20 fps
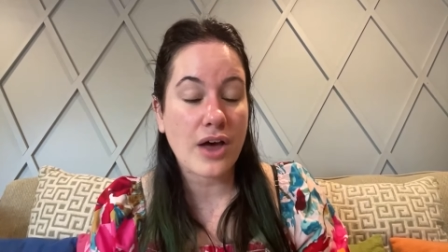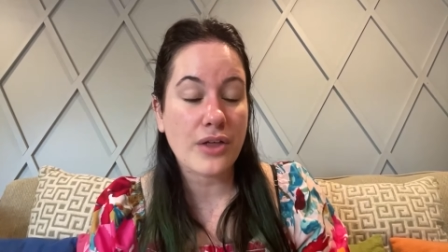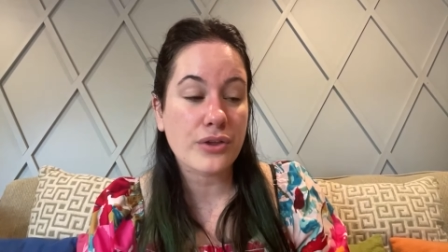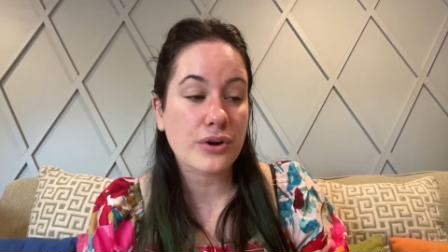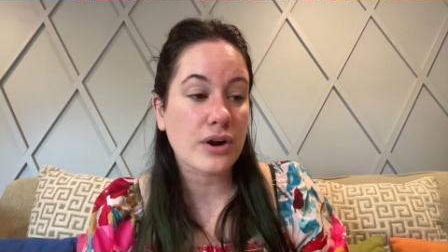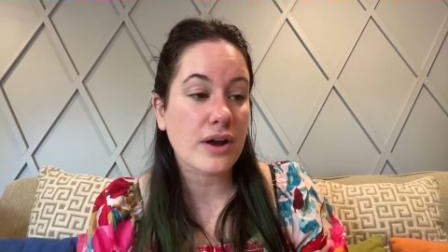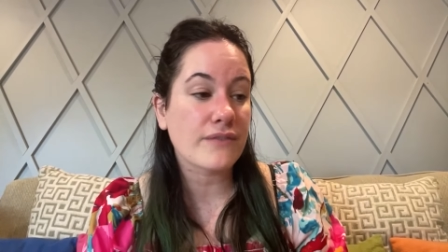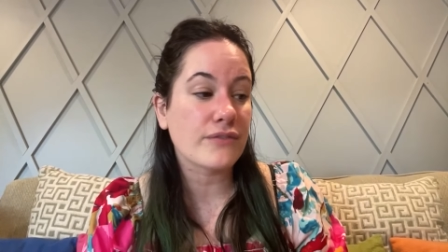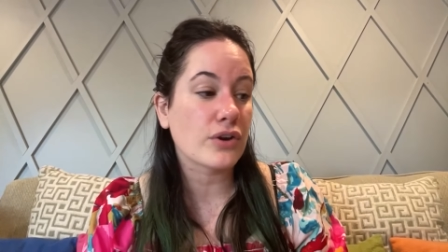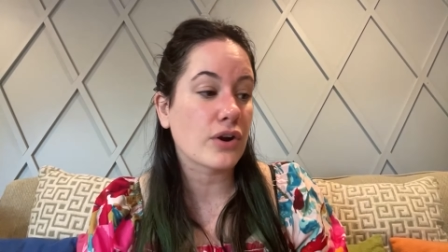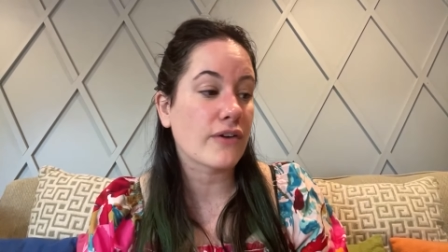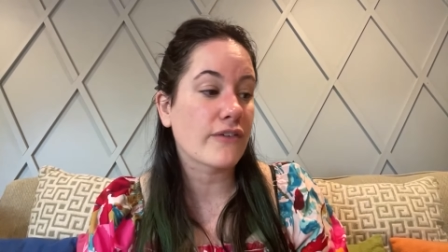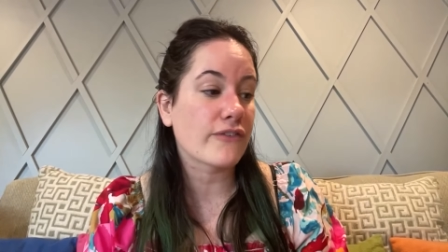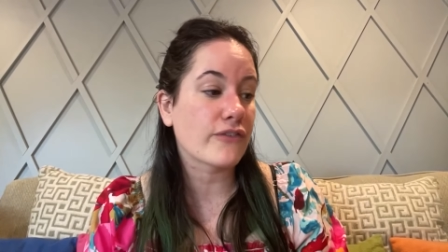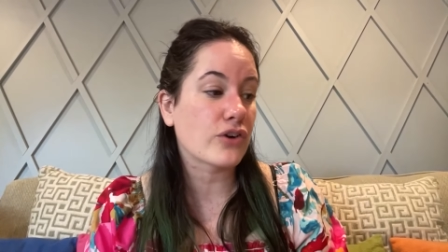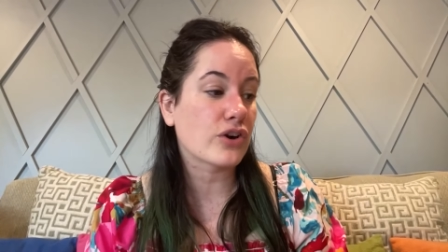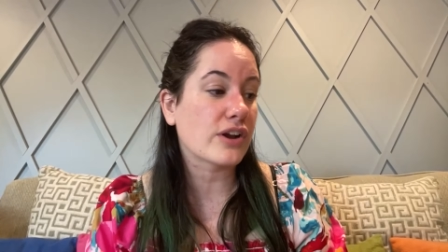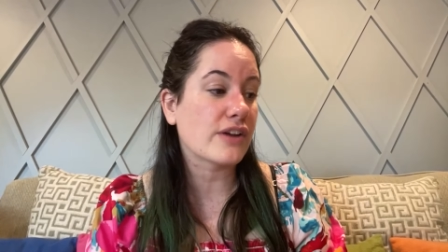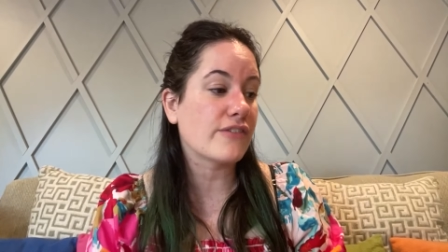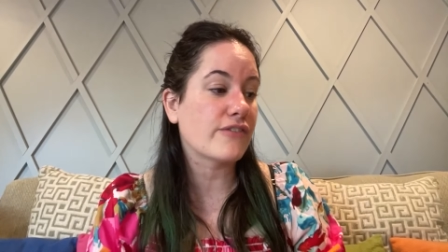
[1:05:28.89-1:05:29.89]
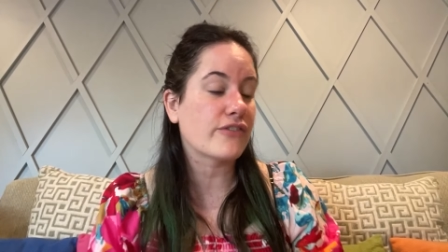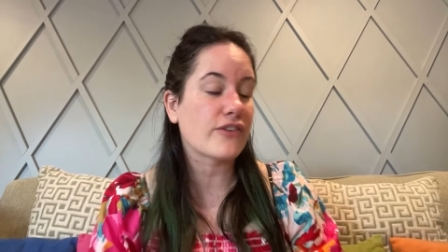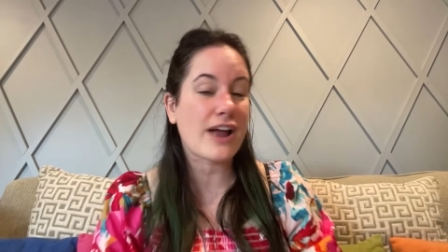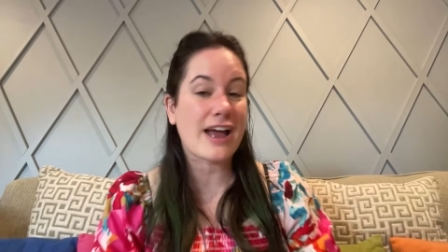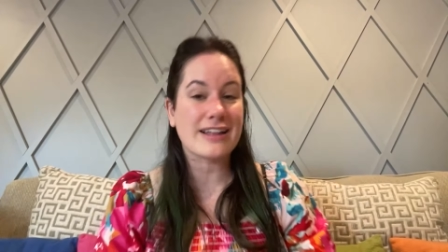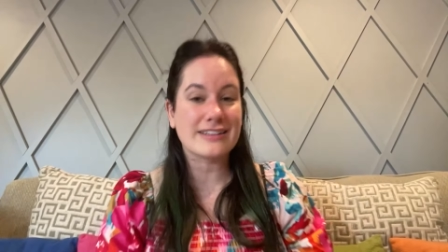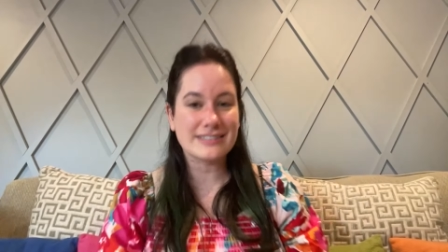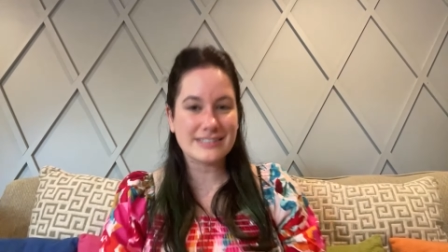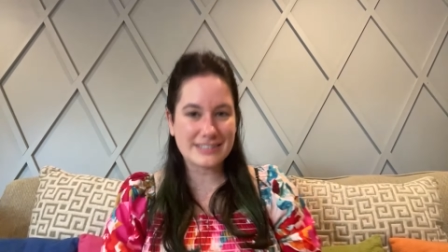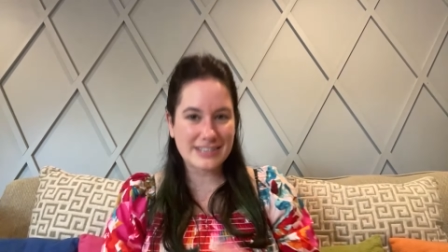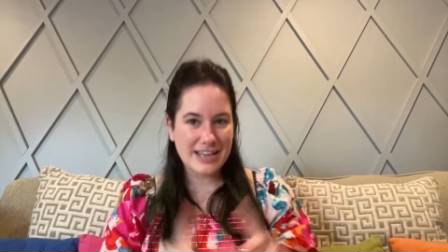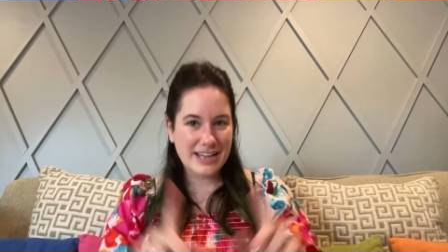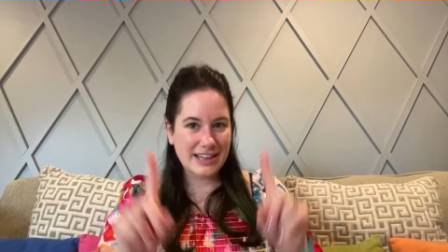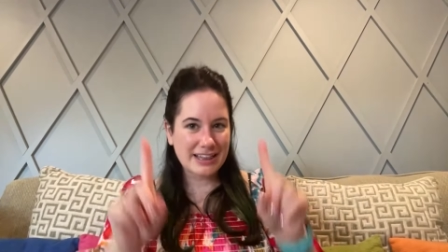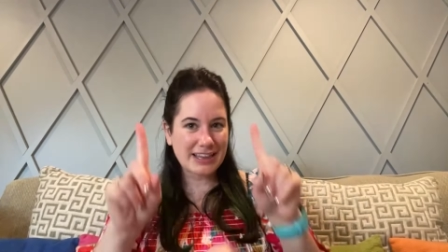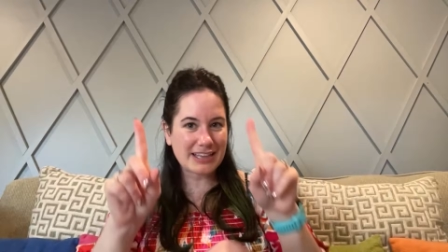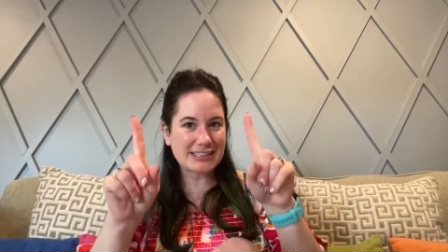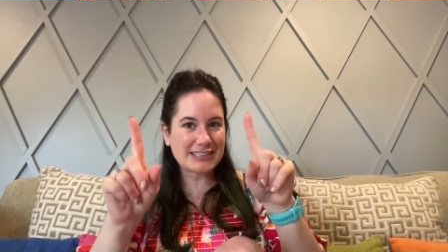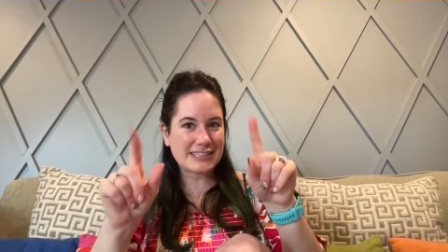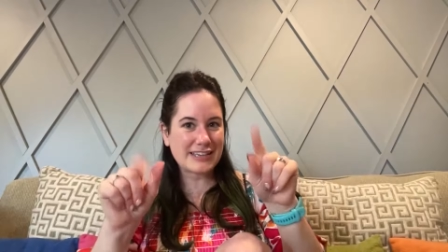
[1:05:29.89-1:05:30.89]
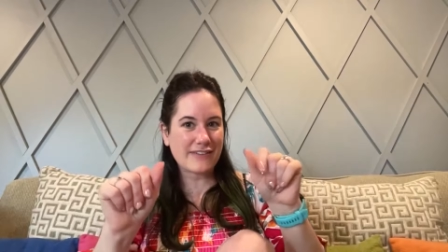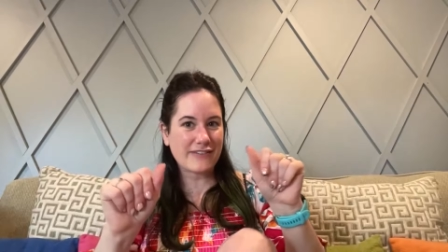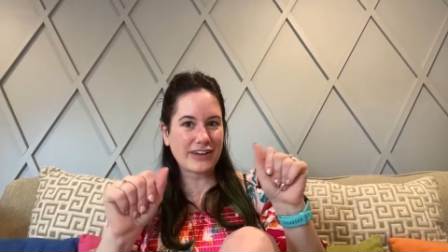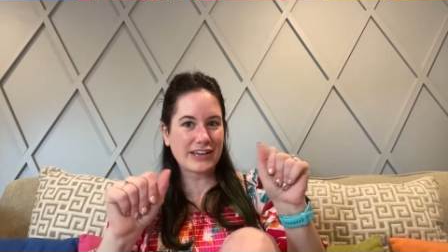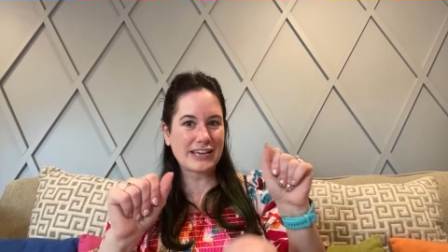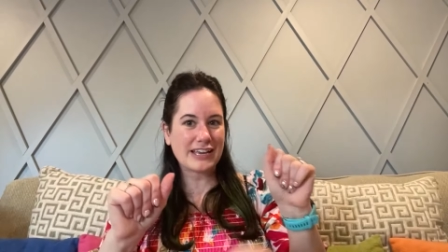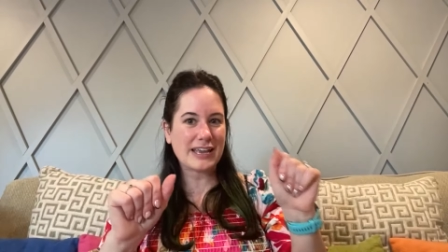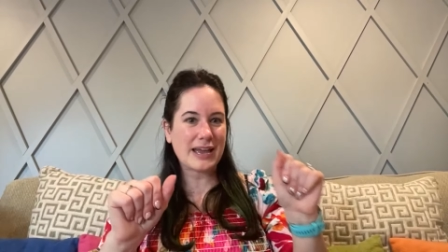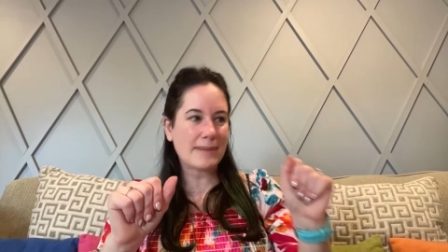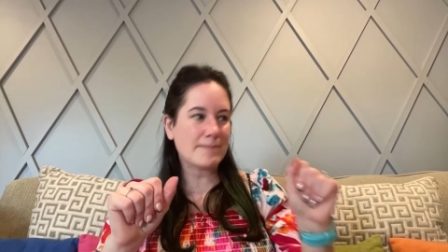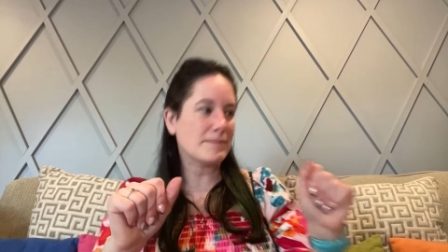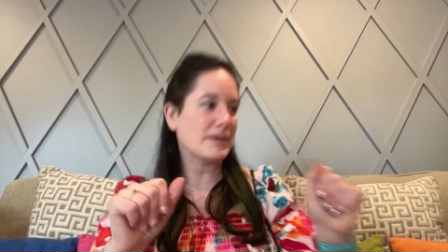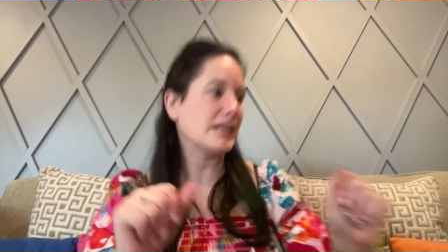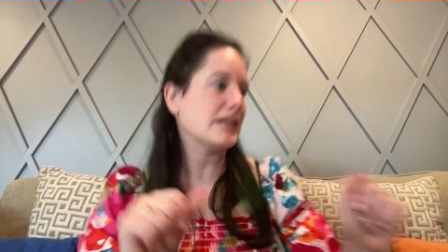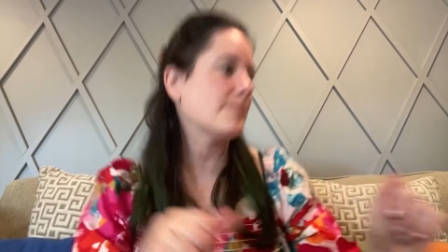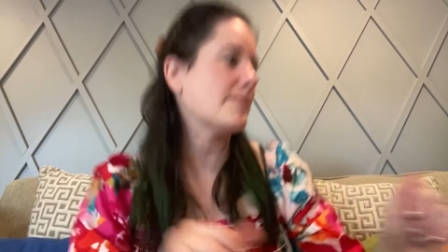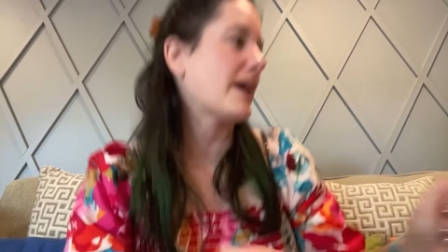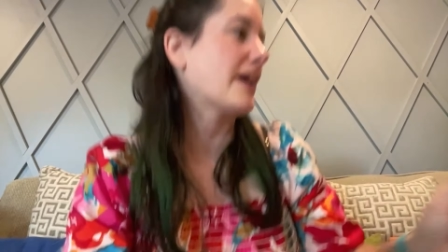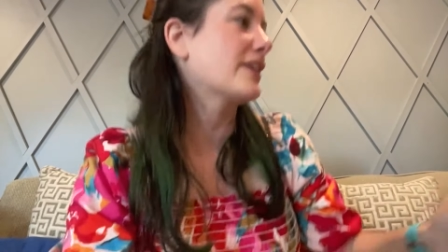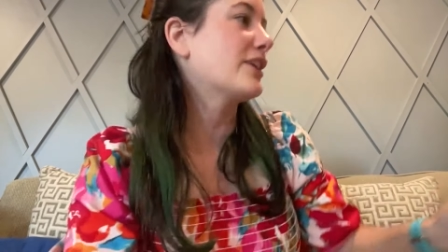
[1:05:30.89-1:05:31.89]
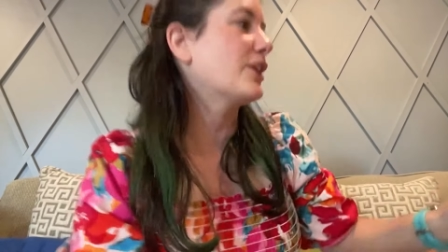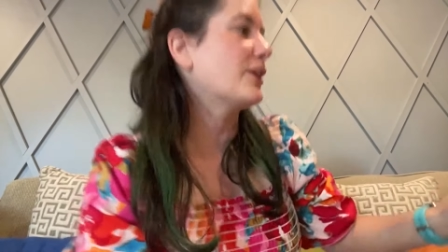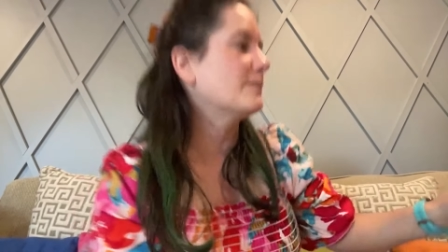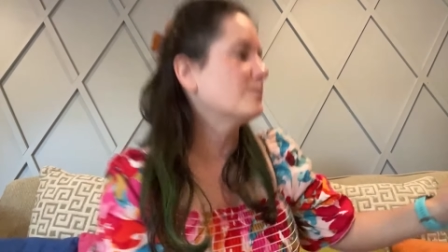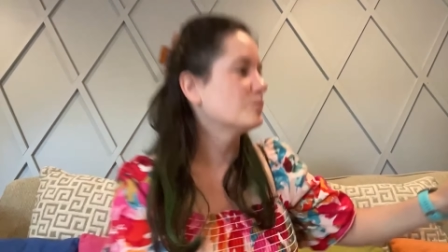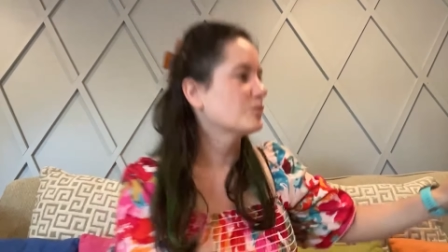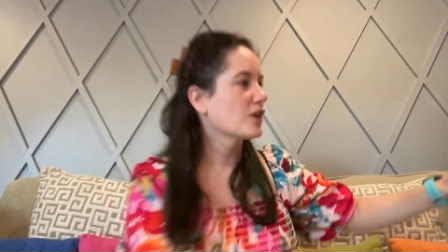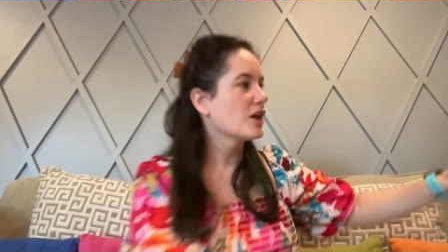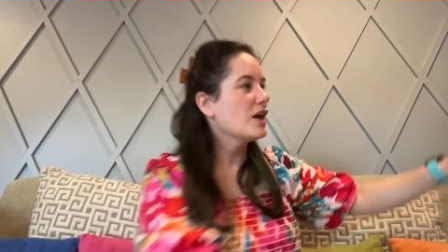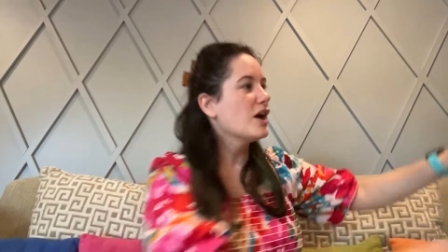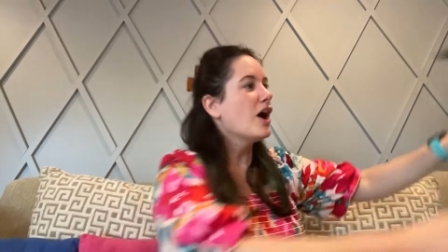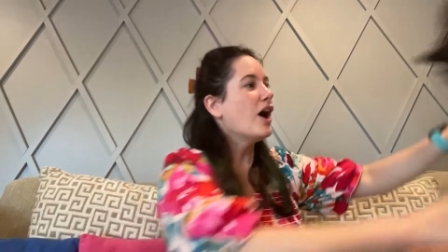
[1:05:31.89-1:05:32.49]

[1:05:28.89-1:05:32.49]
other of your furry friends. Let's see if I can get Mindy back here.